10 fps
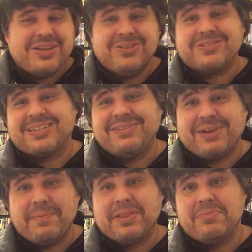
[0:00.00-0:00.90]
usually when
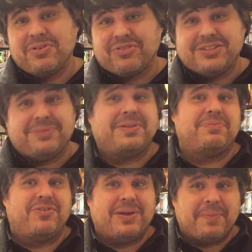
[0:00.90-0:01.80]
I'm in the mood for a Ghibli
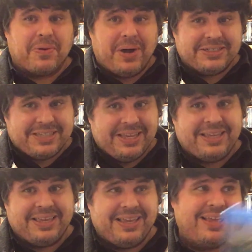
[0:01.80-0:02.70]
movie, I'm going to watch
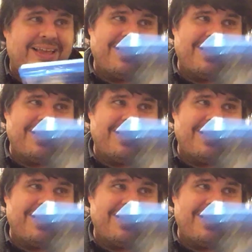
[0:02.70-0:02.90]
Kiki.